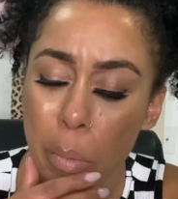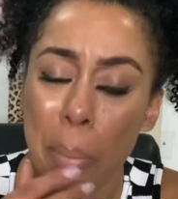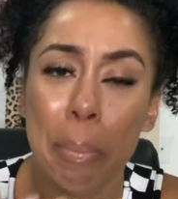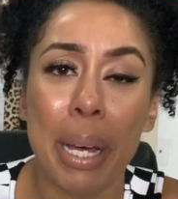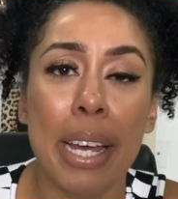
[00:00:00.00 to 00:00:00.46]

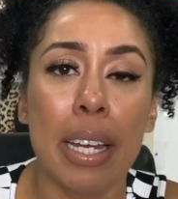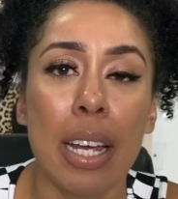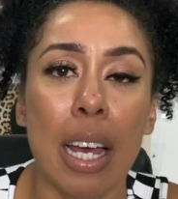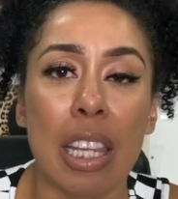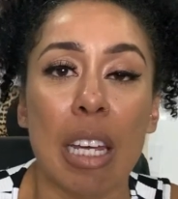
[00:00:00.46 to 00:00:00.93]
But
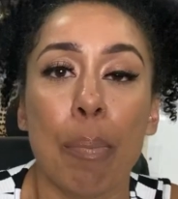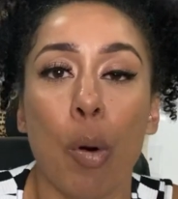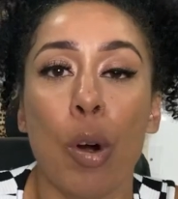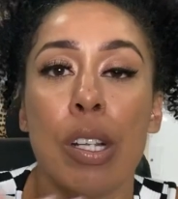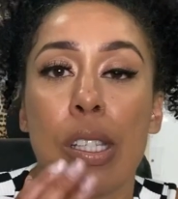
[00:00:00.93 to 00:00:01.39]
the
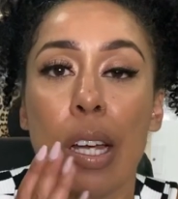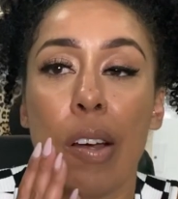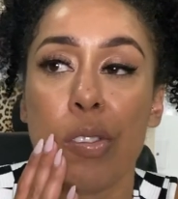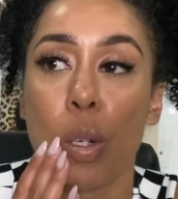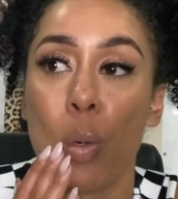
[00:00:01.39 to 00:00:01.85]
importance
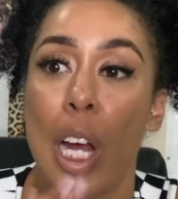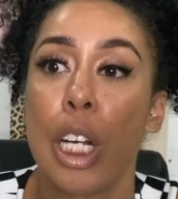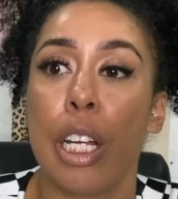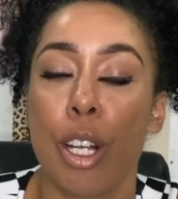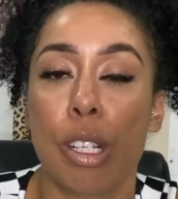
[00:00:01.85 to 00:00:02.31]
of
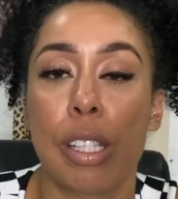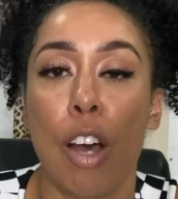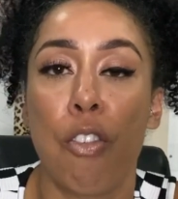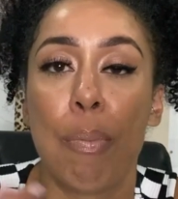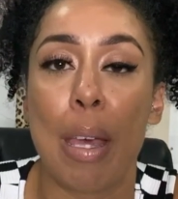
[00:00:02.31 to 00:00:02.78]
surrounding
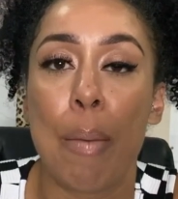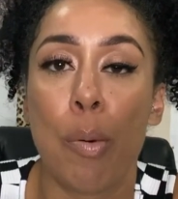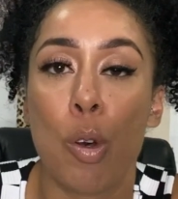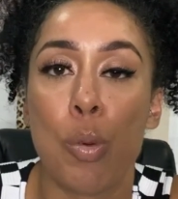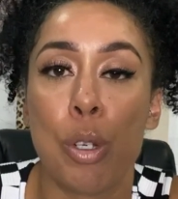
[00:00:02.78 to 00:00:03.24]
yourself with
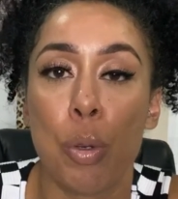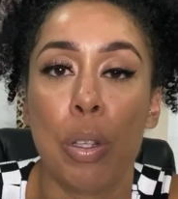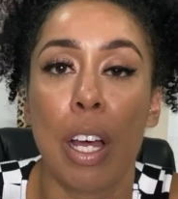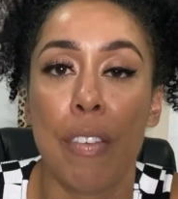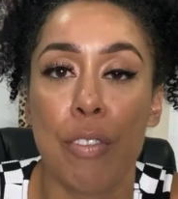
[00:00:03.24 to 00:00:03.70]
people who do
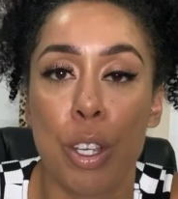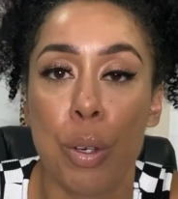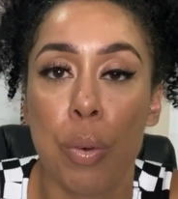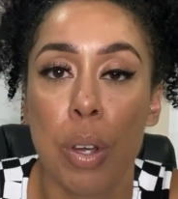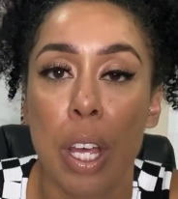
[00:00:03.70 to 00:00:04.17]
love
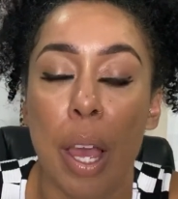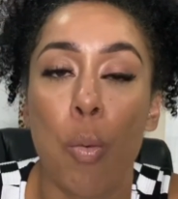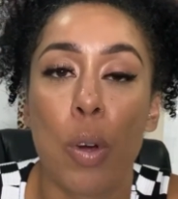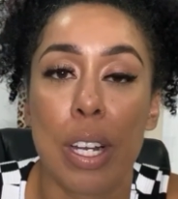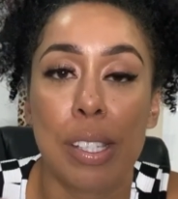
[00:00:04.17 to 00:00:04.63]
you
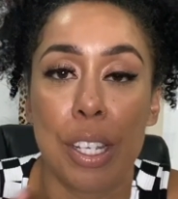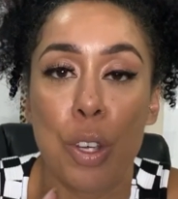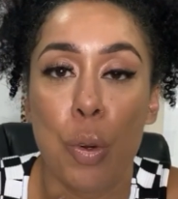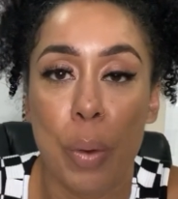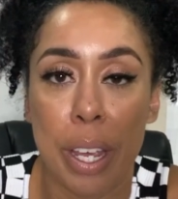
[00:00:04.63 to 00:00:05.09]
and want to see
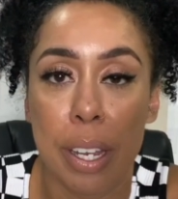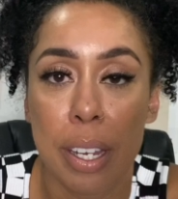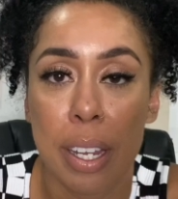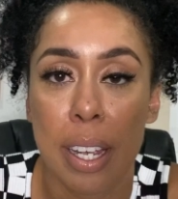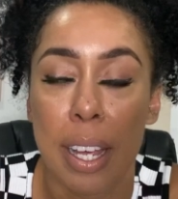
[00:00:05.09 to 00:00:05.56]
you win.